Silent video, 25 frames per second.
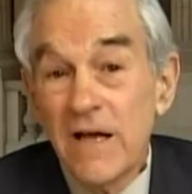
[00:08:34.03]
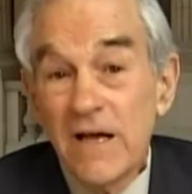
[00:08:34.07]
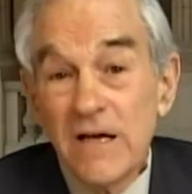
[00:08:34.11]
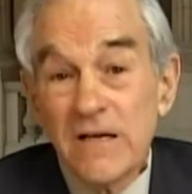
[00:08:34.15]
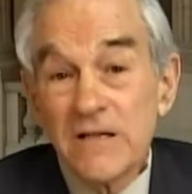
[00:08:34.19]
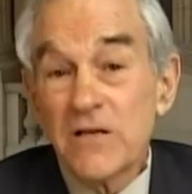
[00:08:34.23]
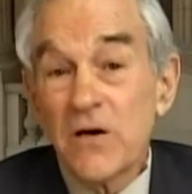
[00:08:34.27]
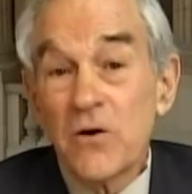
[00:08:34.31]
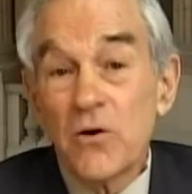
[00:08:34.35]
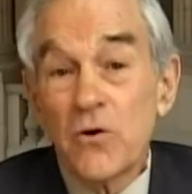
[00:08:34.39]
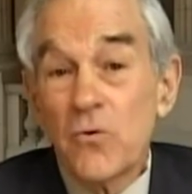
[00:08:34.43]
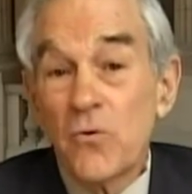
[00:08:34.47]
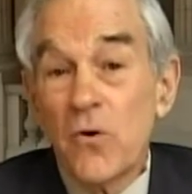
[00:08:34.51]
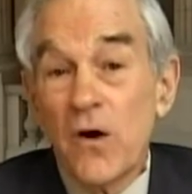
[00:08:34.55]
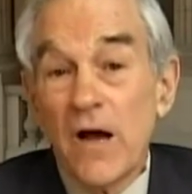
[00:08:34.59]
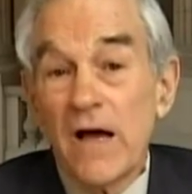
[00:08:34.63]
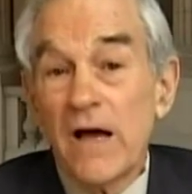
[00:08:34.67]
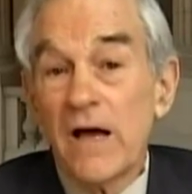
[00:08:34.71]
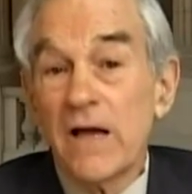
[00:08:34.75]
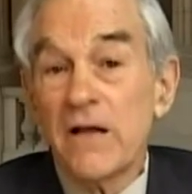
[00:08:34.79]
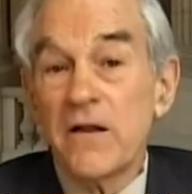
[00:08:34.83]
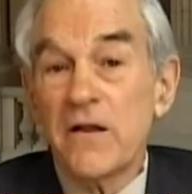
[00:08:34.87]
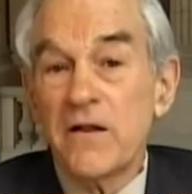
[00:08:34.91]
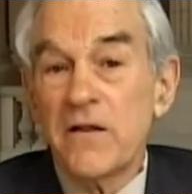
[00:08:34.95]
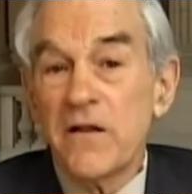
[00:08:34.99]
So
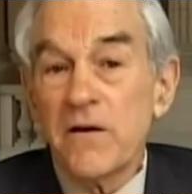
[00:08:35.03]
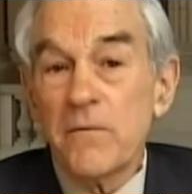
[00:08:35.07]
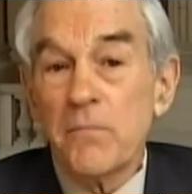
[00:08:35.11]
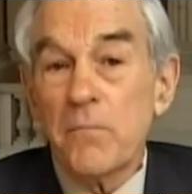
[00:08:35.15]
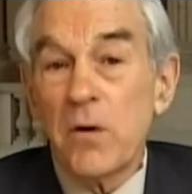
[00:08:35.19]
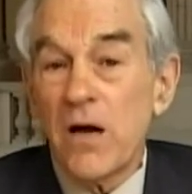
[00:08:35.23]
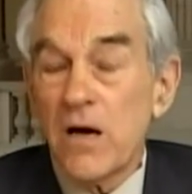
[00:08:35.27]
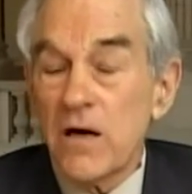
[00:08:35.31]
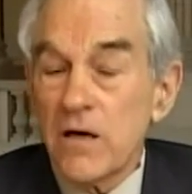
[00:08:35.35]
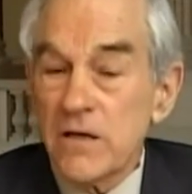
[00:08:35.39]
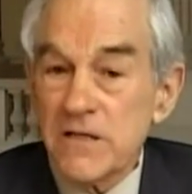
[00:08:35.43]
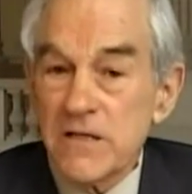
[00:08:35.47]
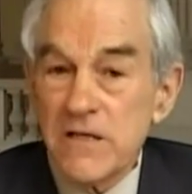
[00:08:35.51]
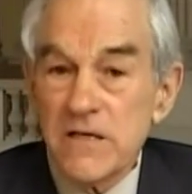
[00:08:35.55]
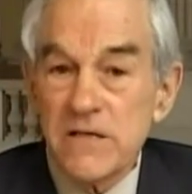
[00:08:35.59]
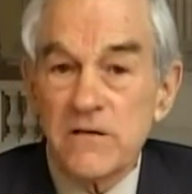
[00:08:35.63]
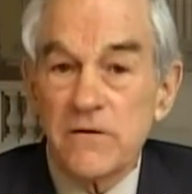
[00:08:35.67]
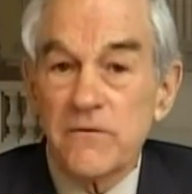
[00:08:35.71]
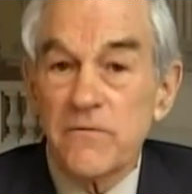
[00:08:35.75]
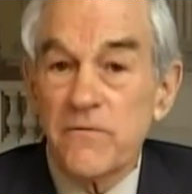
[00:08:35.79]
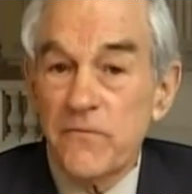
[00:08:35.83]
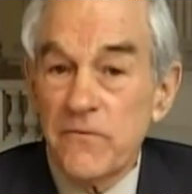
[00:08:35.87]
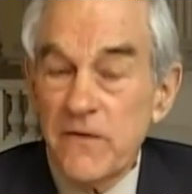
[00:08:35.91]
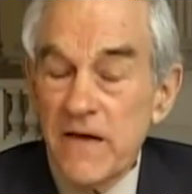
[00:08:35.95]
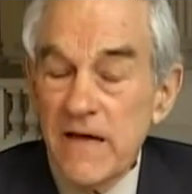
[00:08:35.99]
their policies
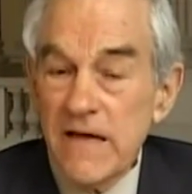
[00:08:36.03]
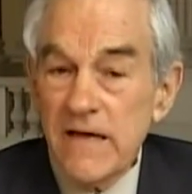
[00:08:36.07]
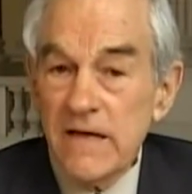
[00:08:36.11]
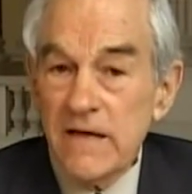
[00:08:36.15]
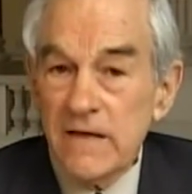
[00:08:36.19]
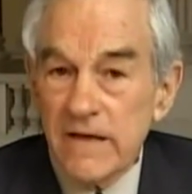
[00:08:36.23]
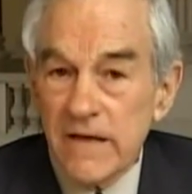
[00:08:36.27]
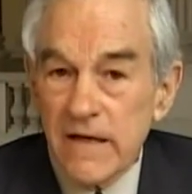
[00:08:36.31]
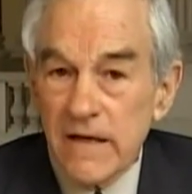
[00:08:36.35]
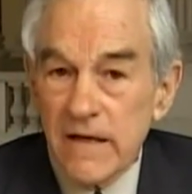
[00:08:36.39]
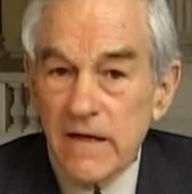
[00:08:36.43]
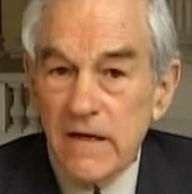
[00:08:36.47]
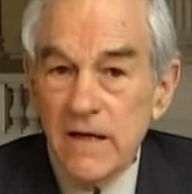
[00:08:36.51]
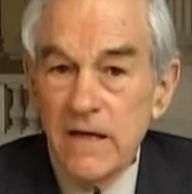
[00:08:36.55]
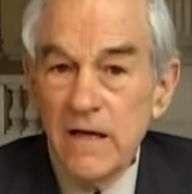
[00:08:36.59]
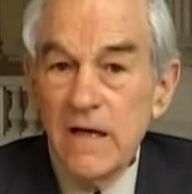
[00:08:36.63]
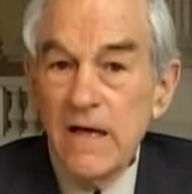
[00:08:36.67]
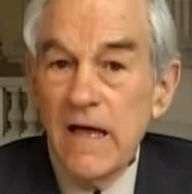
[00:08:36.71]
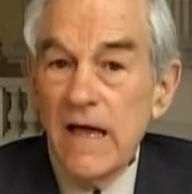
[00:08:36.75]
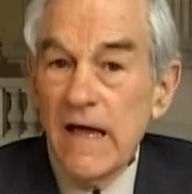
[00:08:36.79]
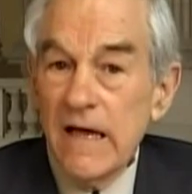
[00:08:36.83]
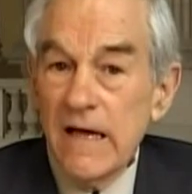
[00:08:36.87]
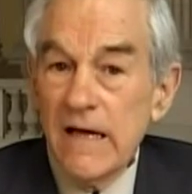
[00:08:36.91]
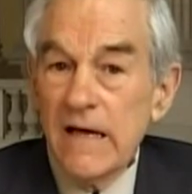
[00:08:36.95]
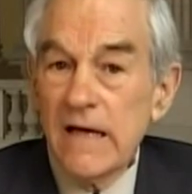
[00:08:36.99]
are failing,
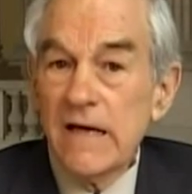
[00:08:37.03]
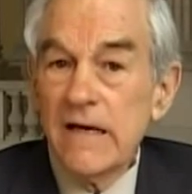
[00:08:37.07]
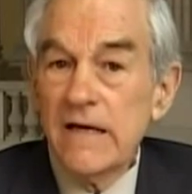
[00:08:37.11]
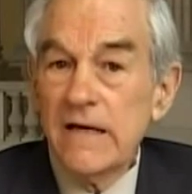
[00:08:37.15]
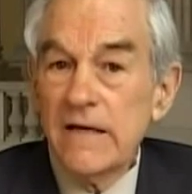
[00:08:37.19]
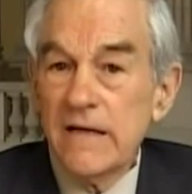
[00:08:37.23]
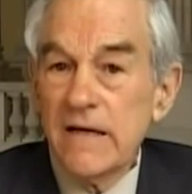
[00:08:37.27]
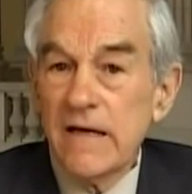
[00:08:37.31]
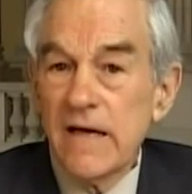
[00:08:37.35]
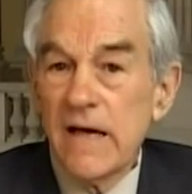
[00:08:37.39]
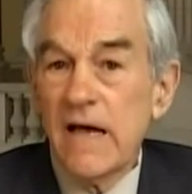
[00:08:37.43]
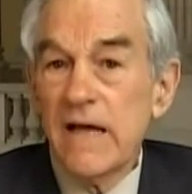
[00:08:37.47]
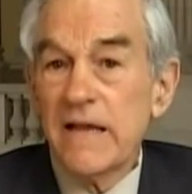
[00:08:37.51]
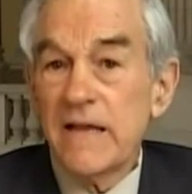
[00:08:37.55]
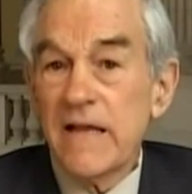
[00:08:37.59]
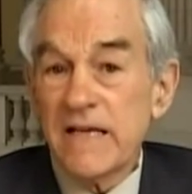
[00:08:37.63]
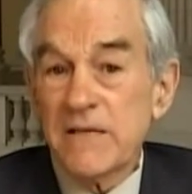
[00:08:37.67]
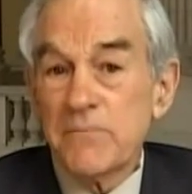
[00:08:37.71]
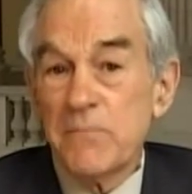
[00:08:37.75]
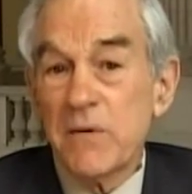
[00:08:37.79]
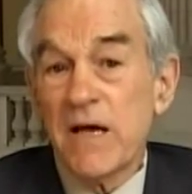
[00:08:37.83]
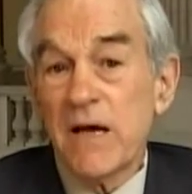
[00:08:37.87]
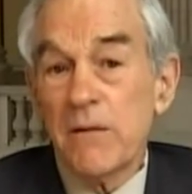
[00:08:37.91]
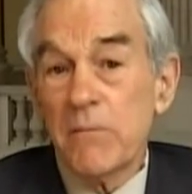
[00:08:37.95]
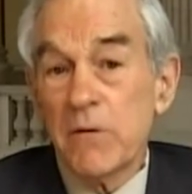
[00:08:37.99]
and that's
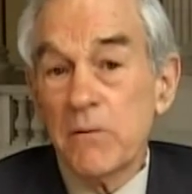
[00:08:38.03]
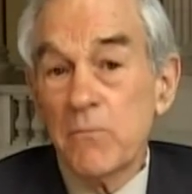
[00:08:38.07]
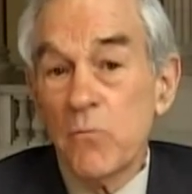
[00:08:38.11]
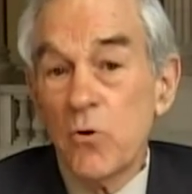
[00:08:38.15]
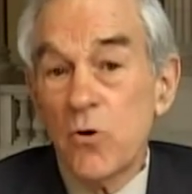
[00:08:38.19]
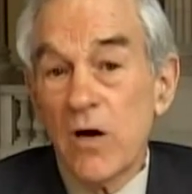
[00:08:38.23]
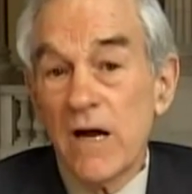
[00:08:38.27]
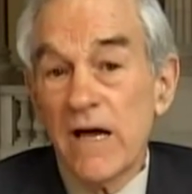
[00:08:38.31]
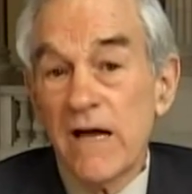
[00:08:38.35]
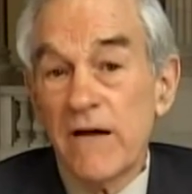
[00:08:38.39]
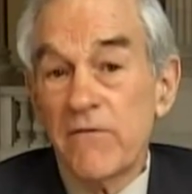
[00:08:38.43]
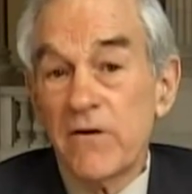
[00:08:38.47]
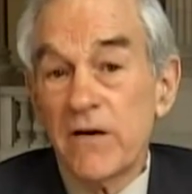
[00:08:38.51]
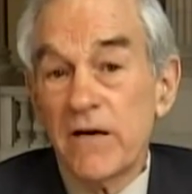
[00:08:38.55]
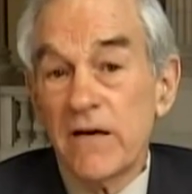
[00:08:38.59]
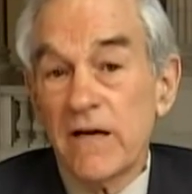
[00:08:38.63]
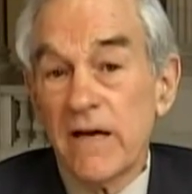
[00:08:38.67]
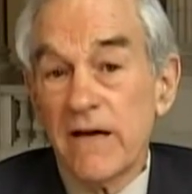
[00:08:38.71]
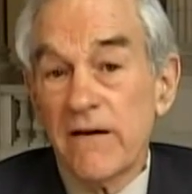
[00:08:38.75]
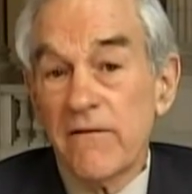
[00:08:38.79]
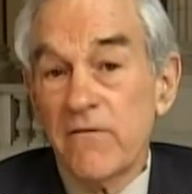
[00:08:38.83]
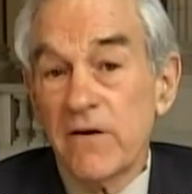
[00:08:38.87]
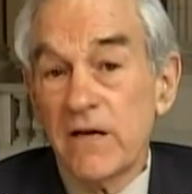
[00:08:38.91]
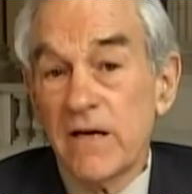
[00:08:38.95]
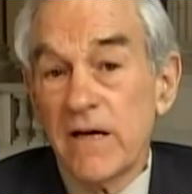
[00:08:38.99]
becoming more evident
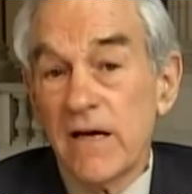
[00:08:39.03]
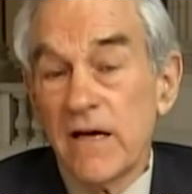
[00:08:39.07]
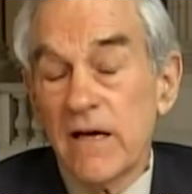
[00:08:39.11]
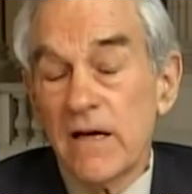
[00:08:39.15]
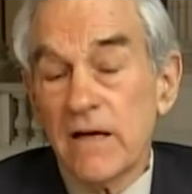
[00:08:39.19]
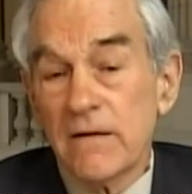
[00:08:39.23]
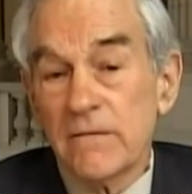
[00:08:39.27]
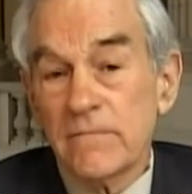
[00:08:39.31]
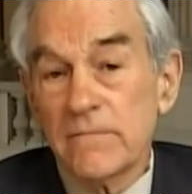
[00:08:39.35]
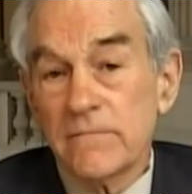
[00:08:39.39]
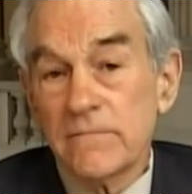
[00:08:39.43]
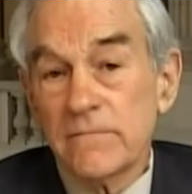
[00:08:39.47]
every day.